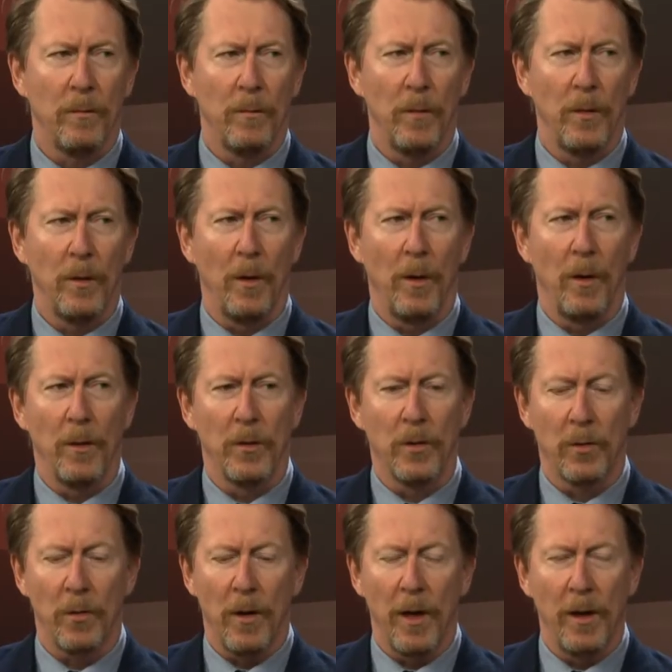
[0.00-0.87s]

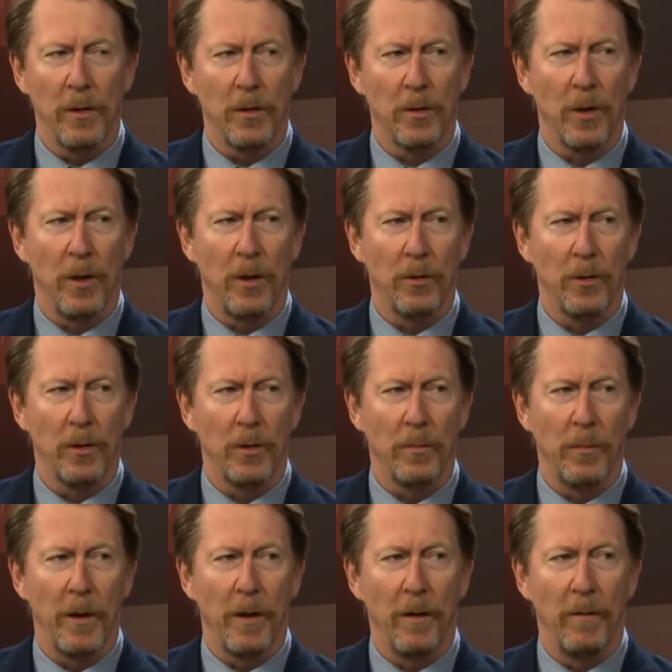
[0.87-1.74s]
Australian soldiers
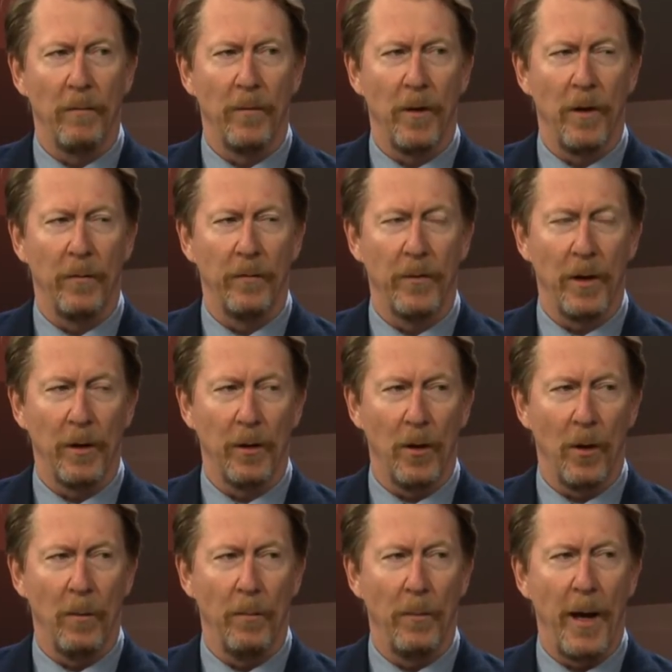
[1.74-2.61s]
being involved in
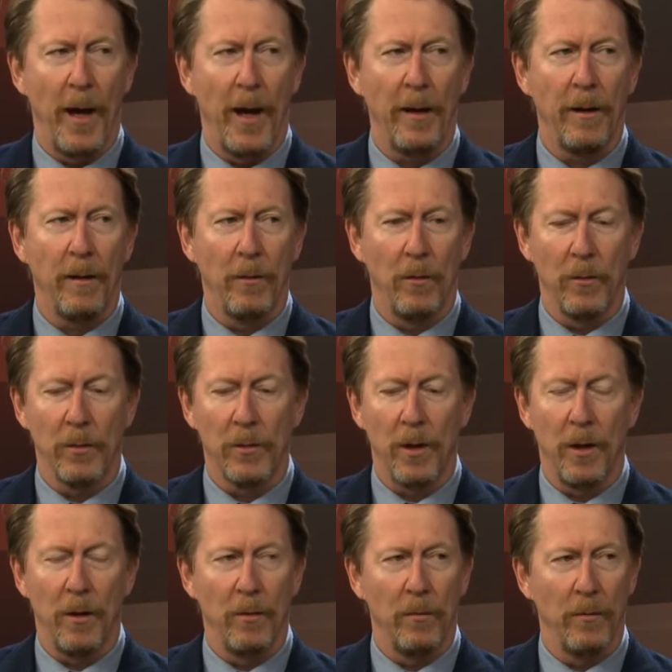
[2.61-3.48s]
combat, and
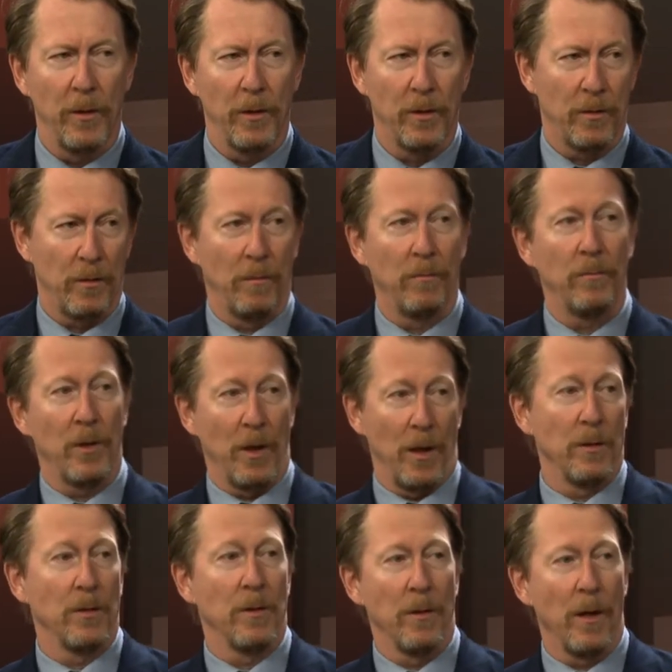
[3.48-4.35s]
also the
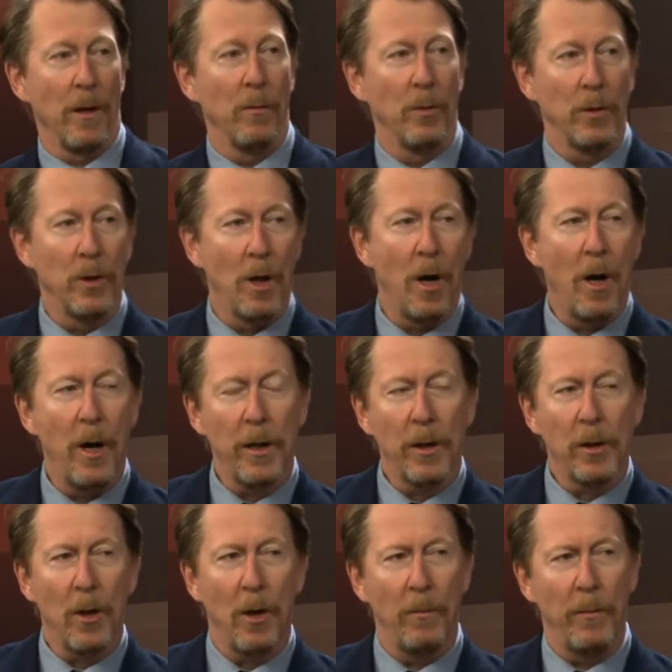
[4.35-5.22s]
chance that they would die
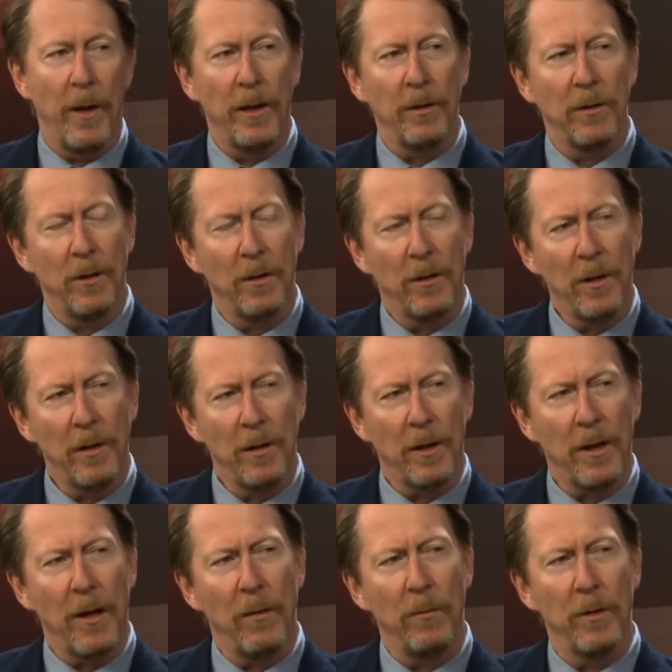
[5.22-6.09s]
in combat. Do you think the
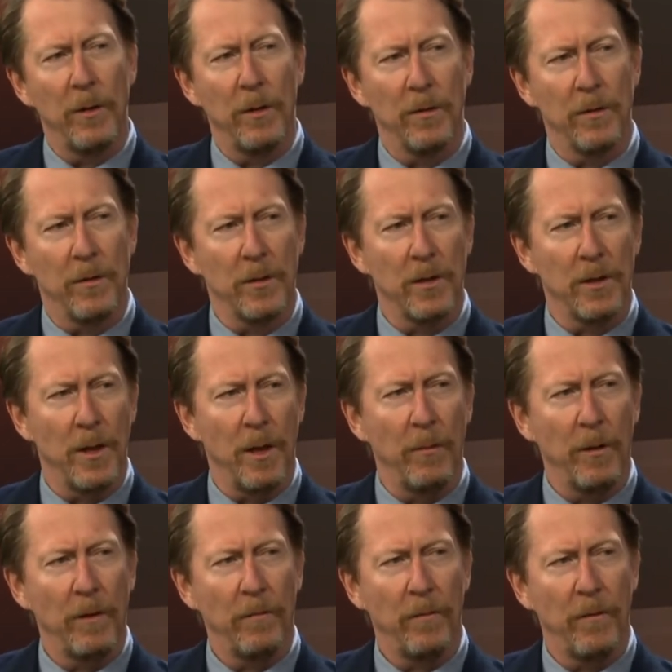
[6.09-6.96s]
government has a
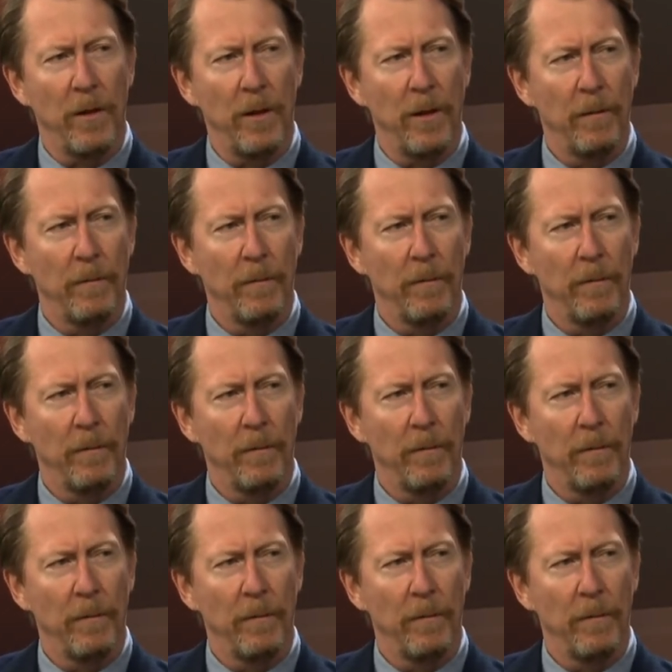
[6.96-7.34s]
stomach for that?